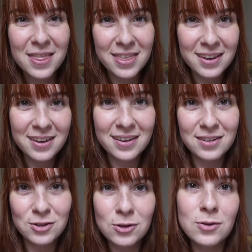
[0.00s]

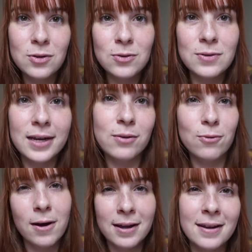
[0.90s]
the dude who's like
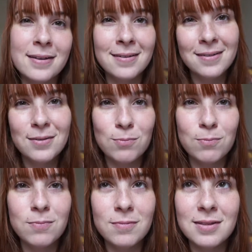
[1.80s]
running
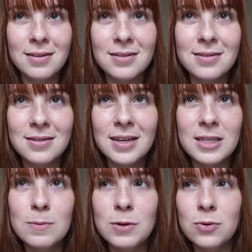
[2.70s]
the
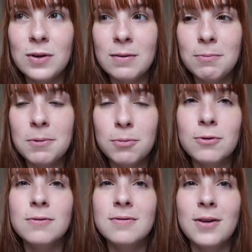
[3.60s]
skits between
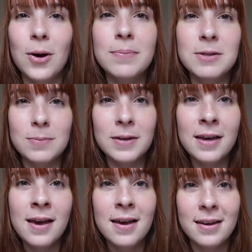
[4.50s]
people go up to
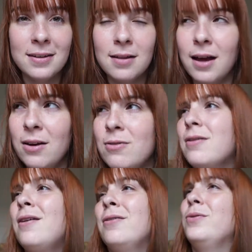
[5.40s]
speak. I don't
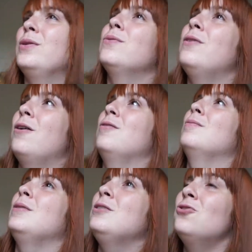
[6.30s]
know what you would call
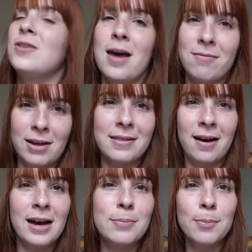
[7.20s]
him. He just kind of like the
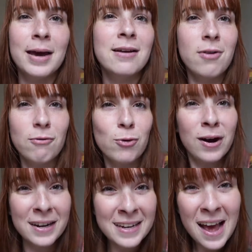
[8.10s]
hype man of
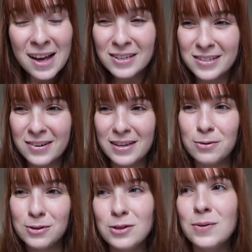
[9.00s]
everyone. So he
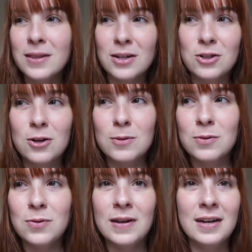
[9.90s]
was doing little jokes
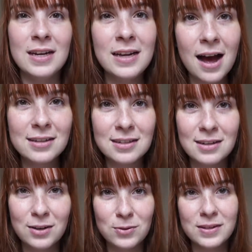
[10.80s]
between, and he asked
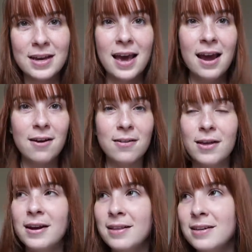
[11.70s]
it. He was like, hey, are
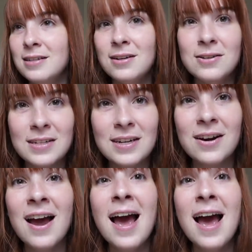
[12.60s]
there any Latinos in here?